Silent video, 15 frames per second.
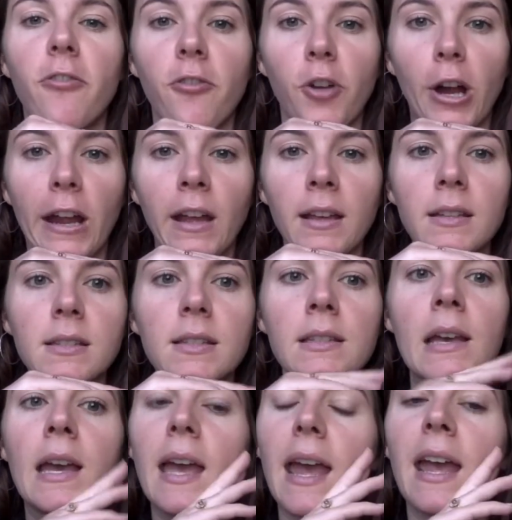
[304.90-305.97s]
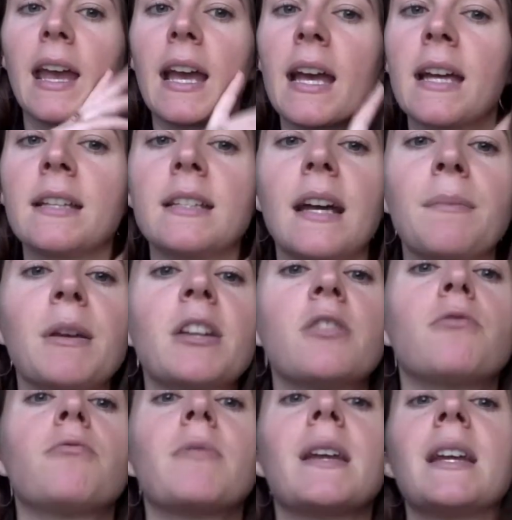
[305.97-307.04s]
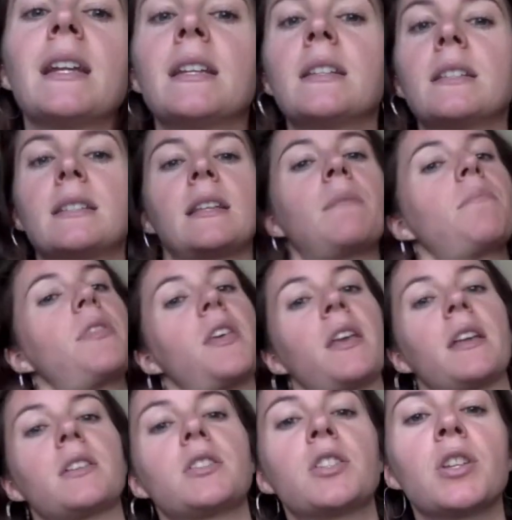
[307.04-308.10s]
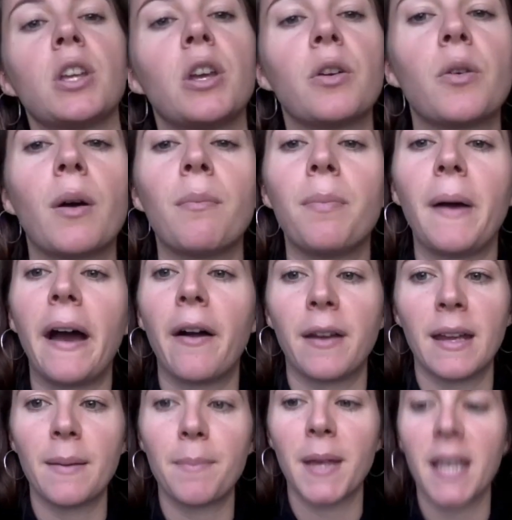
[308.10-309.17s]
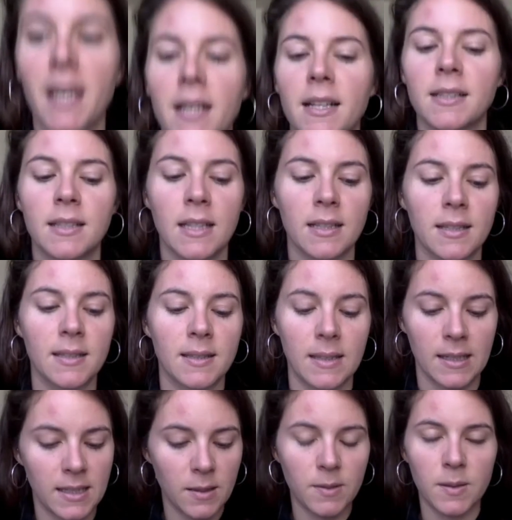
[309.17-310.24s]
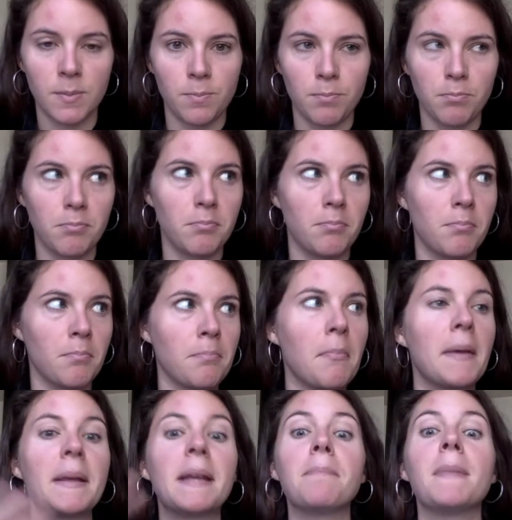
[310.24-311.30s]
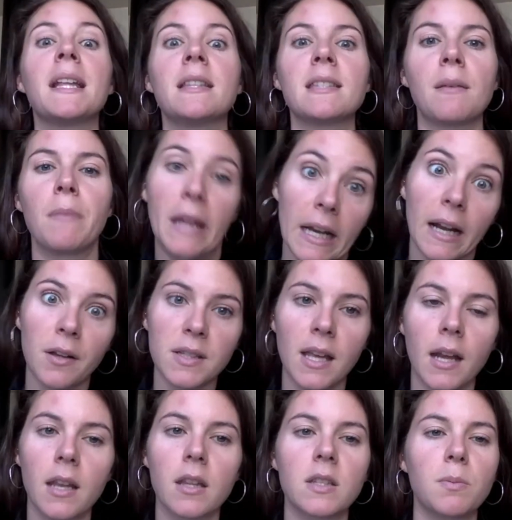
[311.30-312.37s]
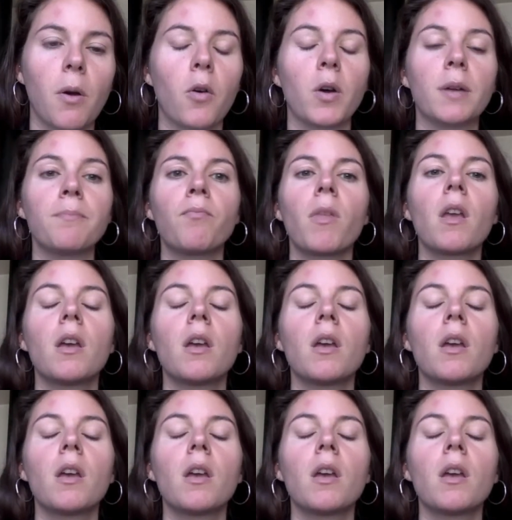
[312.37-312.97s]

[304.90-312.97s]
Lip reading: phrase, and I'm going to read something to you about it because it's may mean something outside of this poem.